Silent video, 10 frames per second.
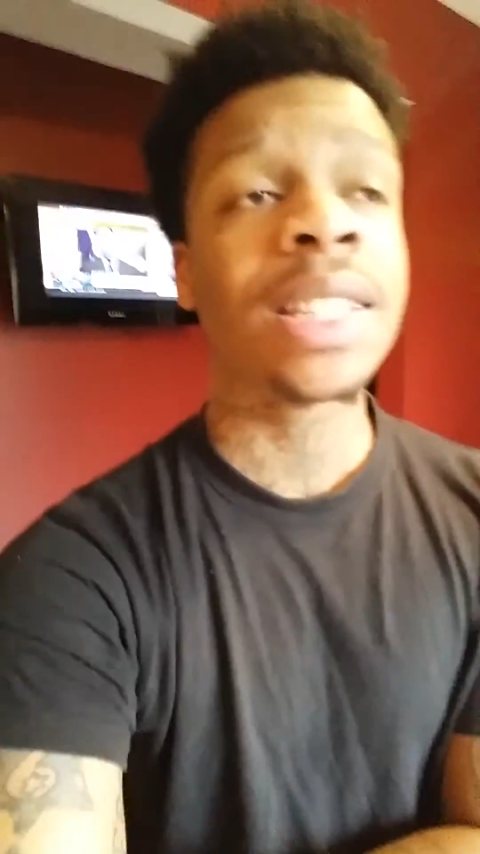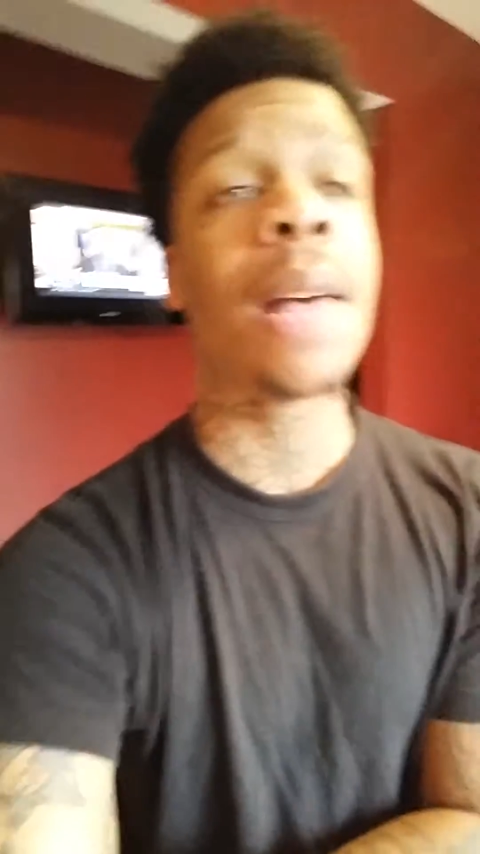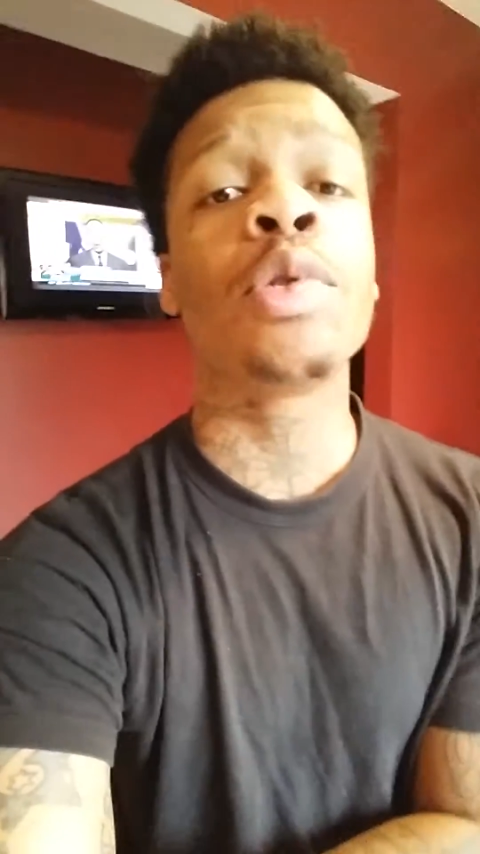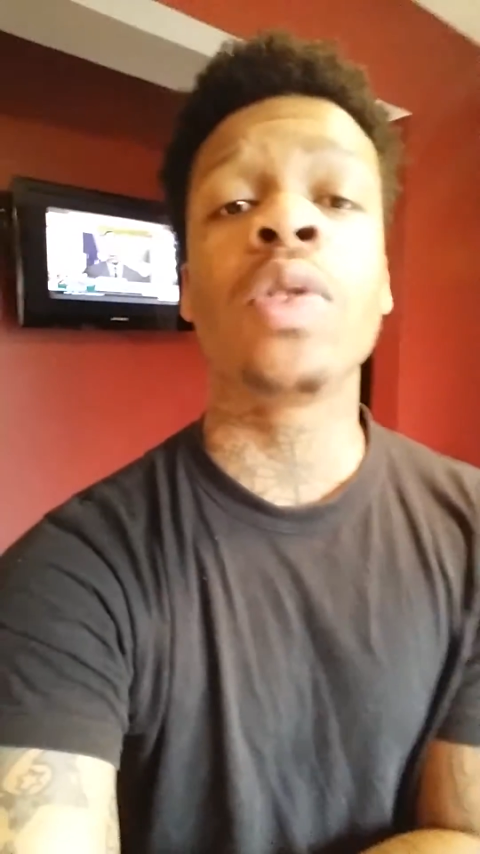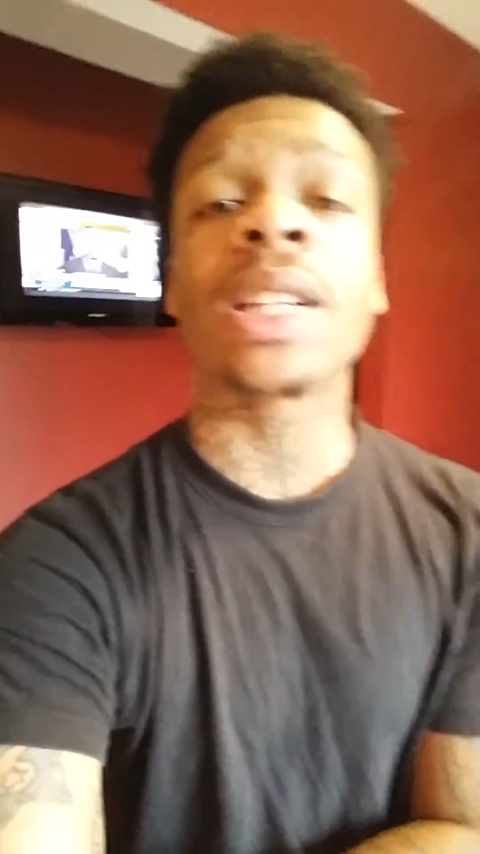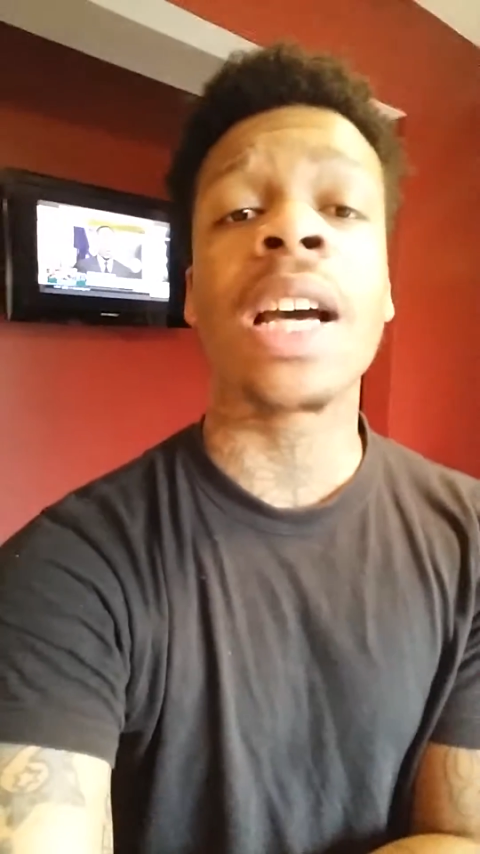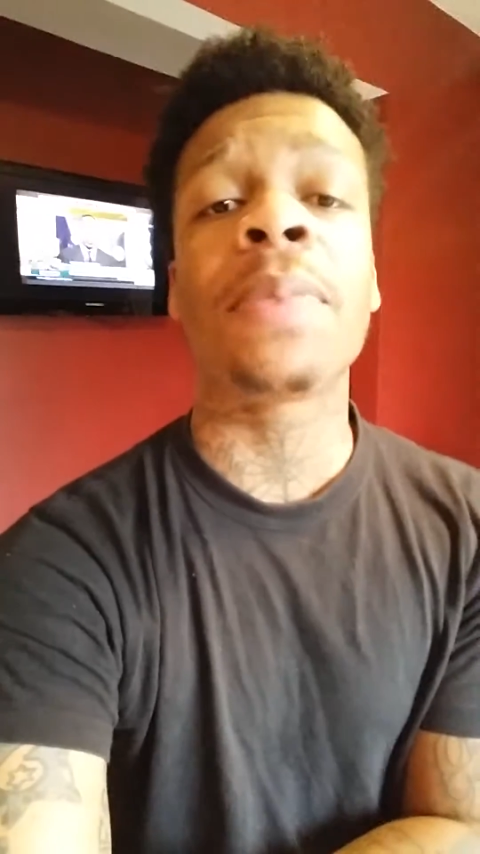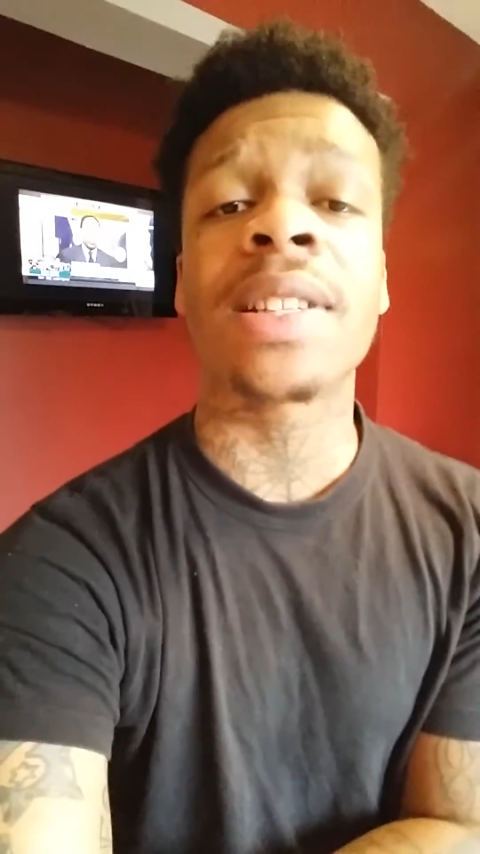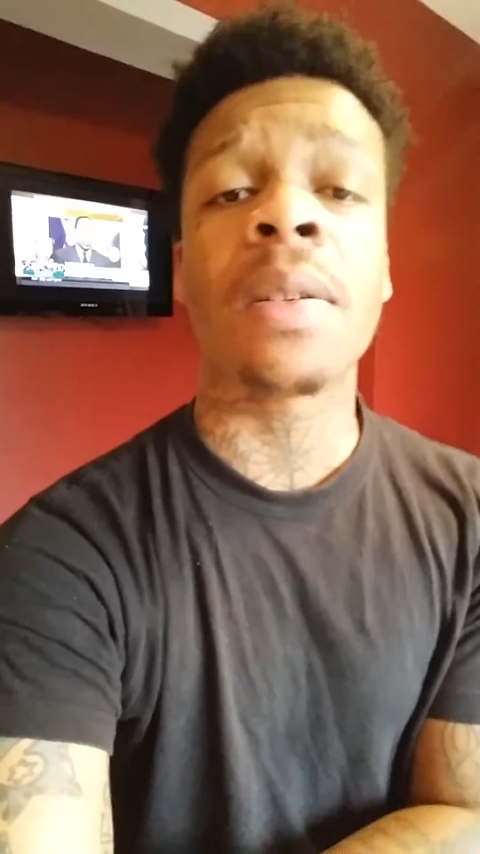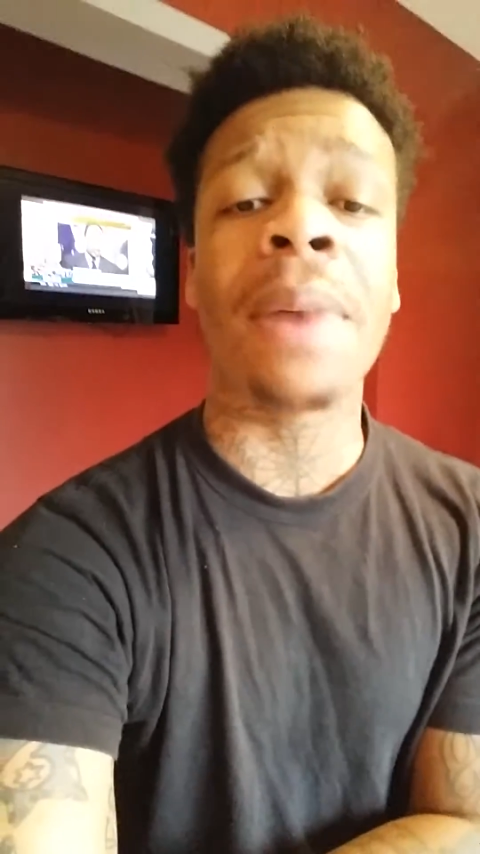time you look up
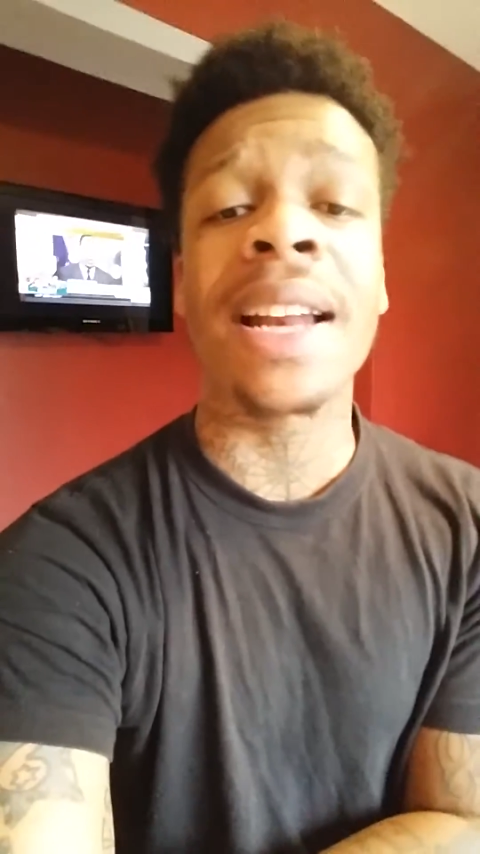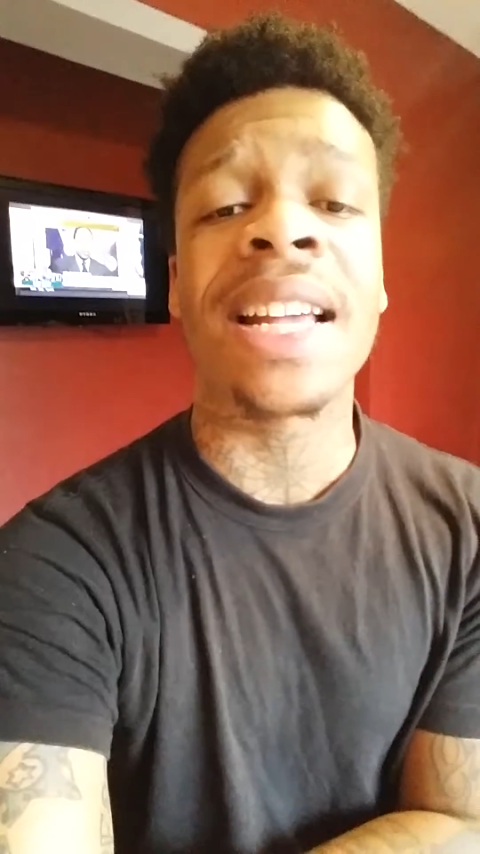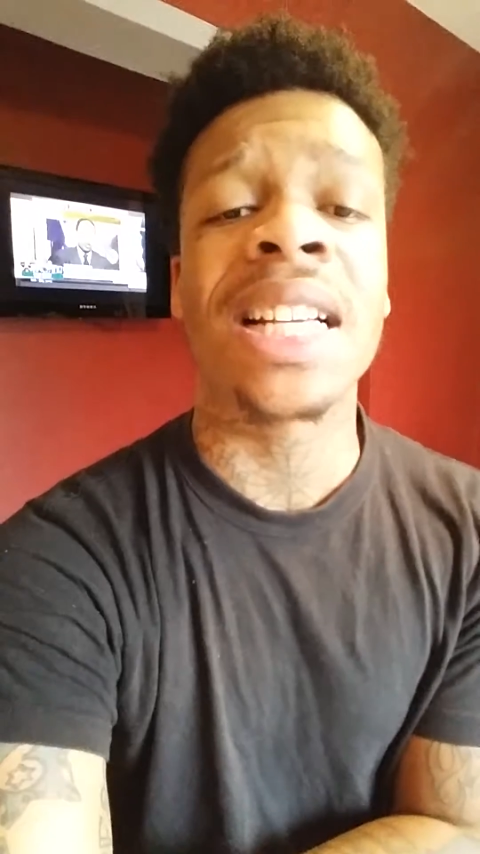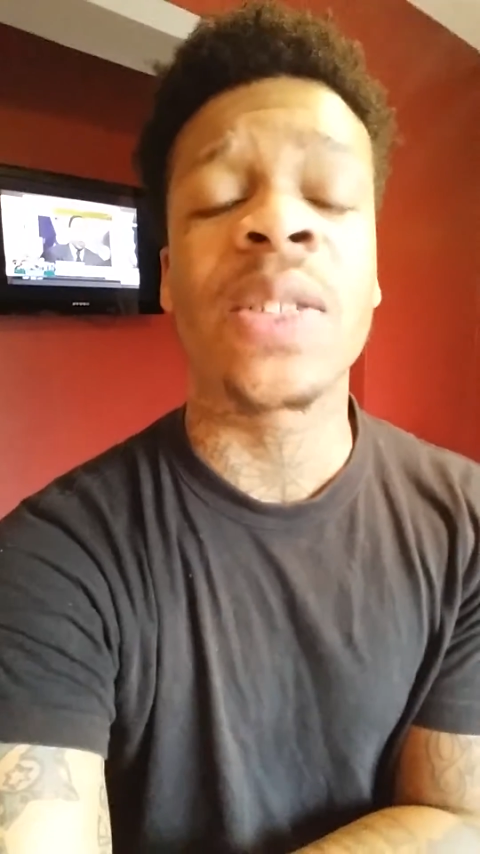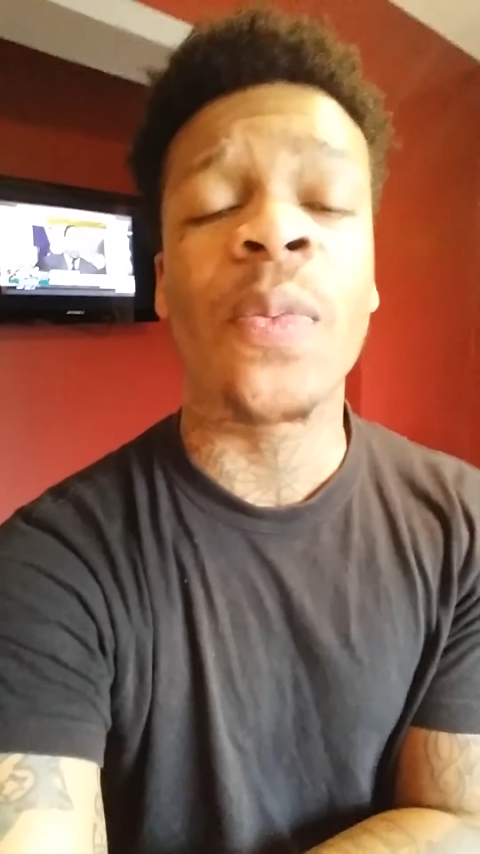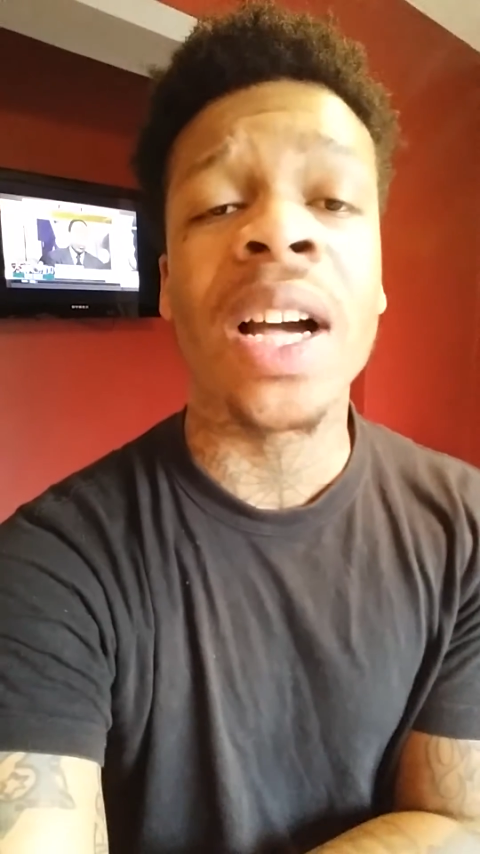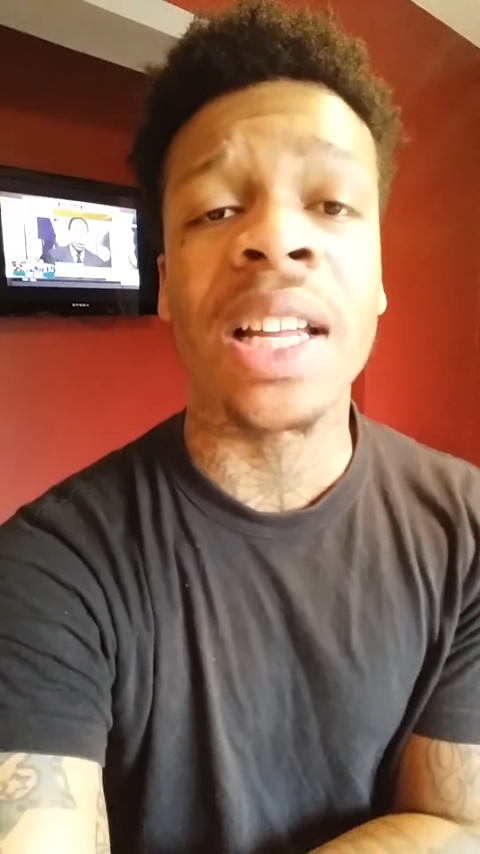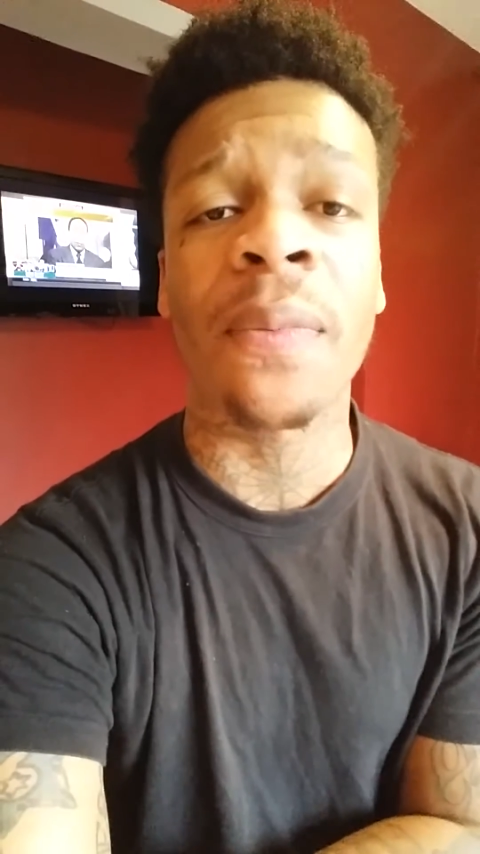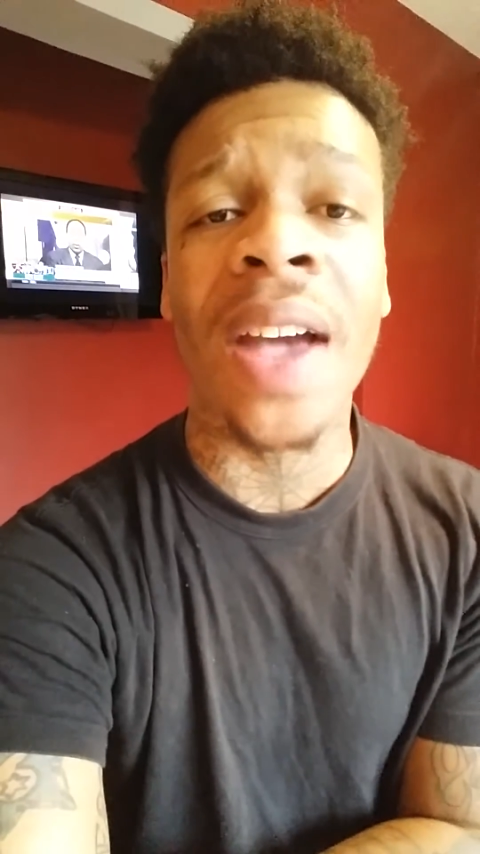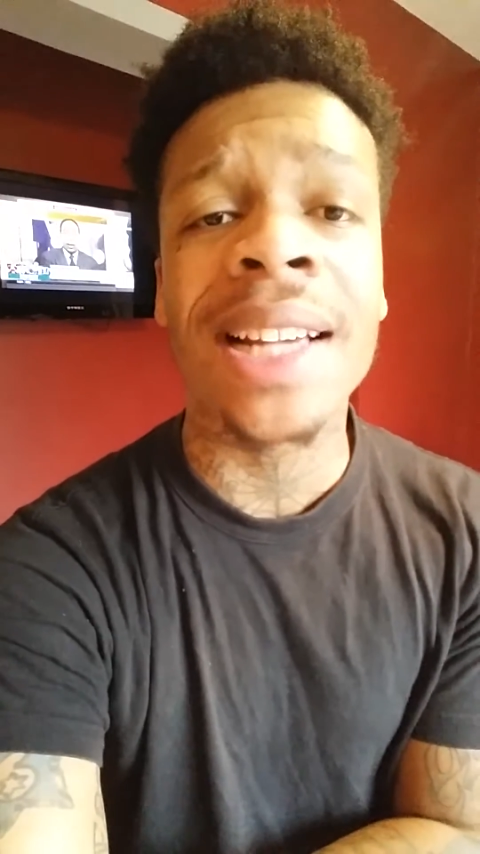at somebody in his
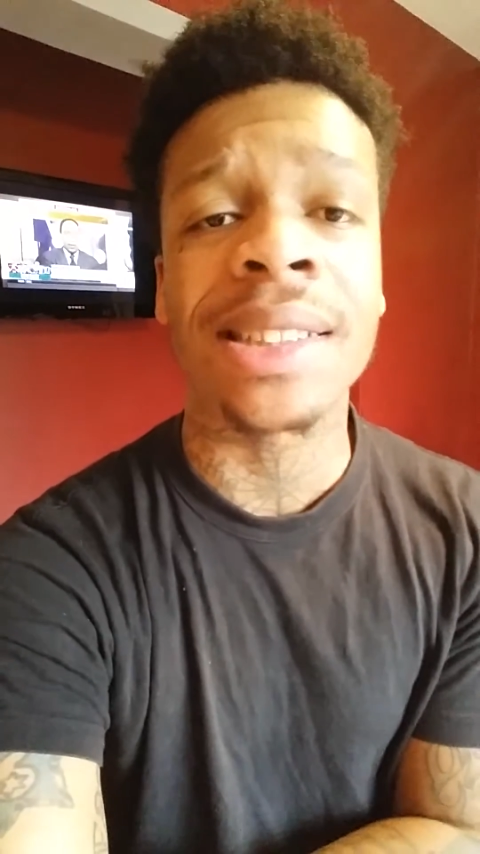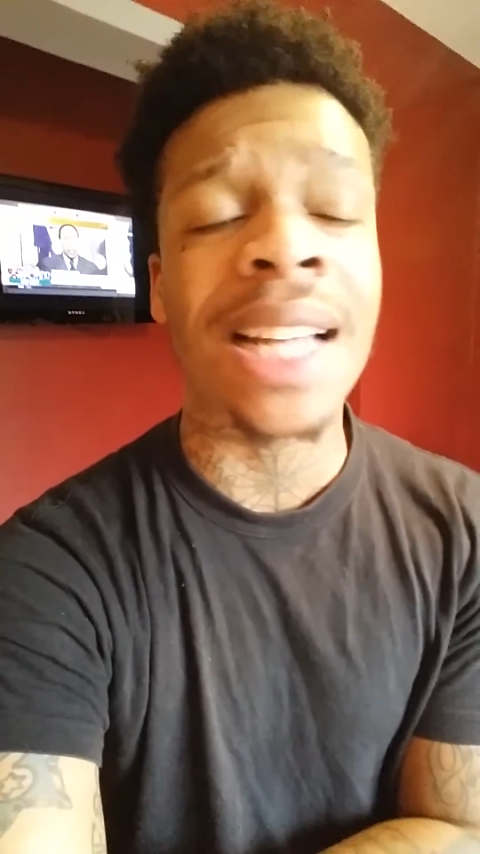fucking face,